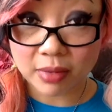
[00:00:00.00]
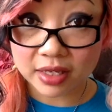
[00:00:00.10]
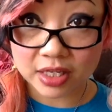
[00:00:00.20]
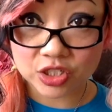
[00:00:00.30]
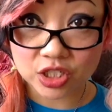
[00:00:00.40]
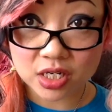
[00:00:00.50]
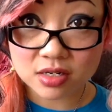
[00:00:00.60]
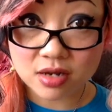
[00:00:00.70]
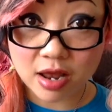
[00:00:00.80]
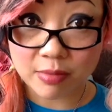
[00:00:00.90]
my
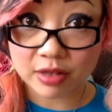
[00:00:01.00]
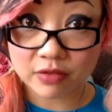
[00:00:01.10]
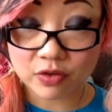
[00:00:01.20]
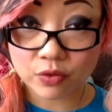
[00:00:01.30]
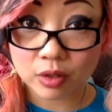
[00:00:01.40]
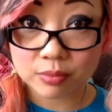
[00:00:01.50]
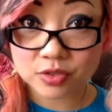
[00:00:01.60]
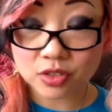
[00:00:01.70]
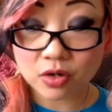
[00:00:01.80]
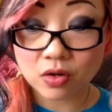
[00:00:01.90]
kitchen and my living room,
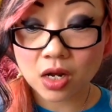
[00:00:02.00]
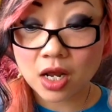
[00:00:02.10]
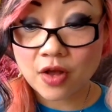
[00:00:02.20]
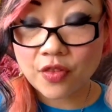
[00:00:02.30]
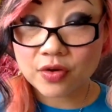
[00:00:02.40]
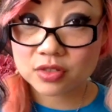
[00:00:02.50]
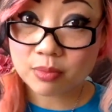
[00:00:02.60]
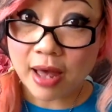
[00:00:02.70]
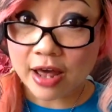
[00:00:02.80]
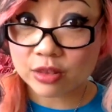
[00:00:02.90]
so there's
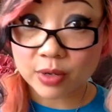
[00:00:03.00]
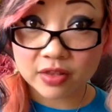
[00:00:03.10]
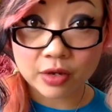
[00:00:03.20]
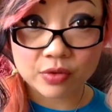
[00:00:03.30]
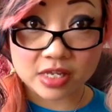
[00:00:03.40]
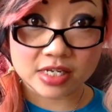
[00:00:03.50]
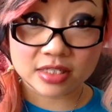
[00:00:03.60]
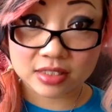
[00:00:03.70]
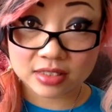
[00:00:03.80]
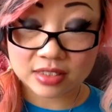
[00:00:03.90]
a pathway that really
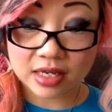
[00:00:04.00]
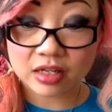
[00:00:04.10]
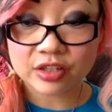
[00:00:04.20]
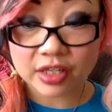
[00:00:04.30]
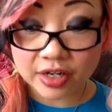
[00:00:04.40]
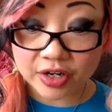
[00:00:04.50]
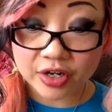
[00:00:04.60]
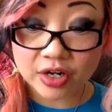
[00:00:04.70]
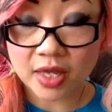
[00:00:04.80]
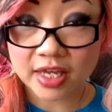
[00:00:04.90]
needs to stay
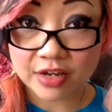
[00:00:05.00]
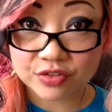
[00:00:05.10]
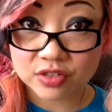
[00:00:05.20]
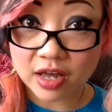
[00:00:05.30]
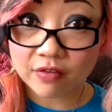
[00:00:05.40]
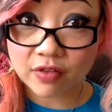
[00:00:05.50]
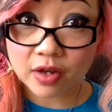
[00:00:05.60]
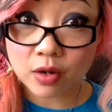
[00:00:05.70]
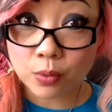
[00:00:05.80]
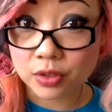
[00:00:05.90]
clear. I can't just have
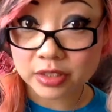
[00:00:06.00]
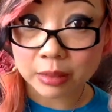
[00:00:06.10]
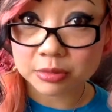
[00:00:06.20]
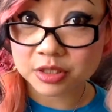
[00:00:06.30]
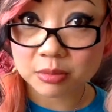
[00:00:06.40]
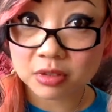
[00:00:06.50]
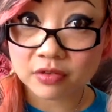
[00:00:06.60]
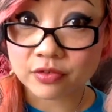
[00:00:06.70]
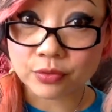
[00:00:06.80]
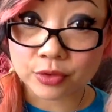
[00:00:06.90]
like a work table in the
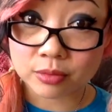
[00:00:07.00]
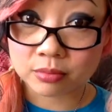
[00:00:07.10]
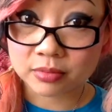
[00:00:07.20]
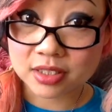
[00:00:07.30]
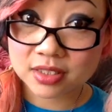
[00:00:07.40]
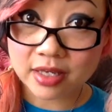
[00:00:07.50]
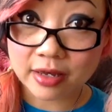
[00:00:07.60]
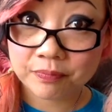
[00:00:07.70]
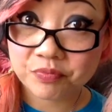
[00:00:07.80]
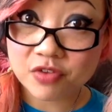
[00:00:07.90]
middle of the room, let's
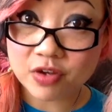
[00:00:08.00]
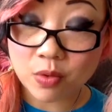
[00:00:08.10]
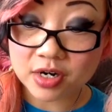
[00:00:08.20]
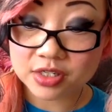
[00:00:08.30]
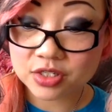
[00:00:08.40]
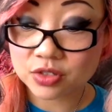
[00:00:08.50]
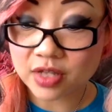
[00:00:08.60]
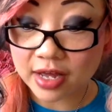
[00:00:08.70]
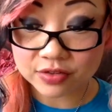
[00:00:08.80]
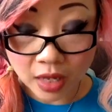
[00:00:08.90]
say, if I wanted to do
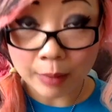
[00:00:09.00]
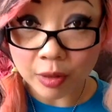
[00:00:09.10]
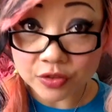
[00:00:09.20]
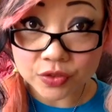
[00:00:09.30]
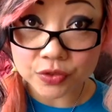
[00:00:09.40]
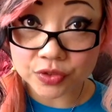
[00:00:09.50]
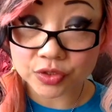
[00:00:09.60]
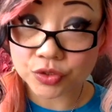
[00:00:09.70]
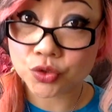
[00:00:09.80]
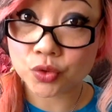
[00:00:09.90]
that. I'm also
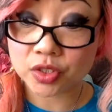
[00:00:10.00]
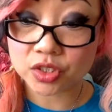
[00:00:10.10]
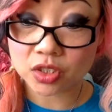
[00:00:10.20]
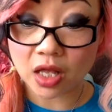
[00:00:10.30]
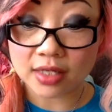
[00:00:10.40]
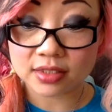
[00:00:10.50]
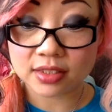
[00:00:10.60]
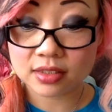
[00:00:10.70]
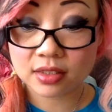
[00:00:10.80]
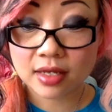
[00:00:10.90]
losing a storage
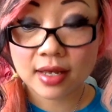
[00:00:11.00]
closet.